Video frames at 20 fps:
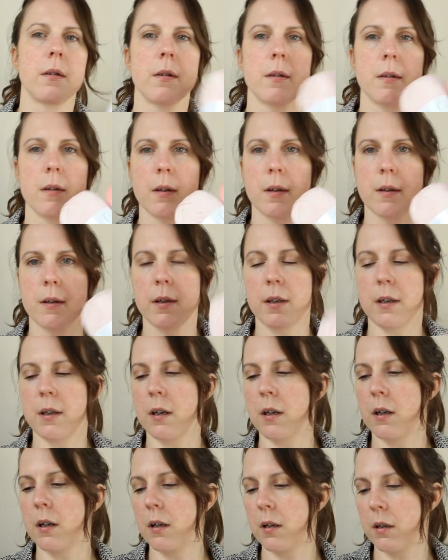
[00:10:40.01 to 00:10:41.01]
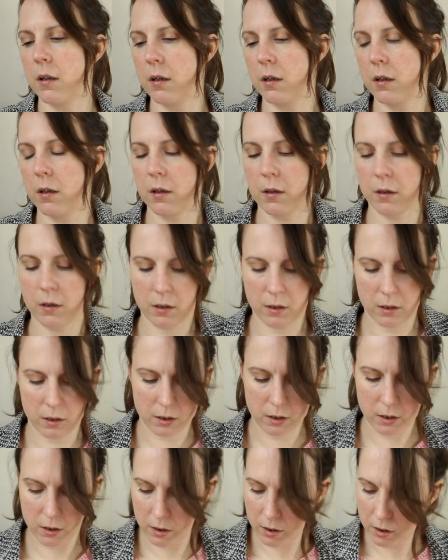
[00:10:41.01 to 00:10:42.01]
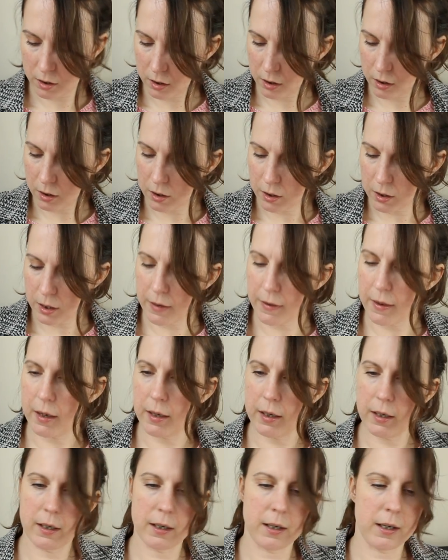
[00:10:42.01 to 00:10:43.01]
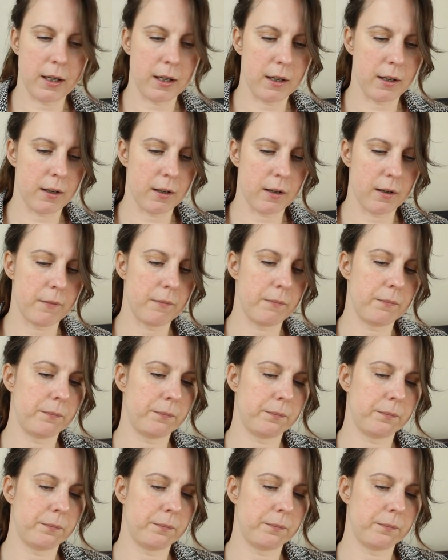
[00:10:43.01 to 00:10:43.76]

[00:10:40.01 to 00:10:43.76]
so that's the yarn. And then in here,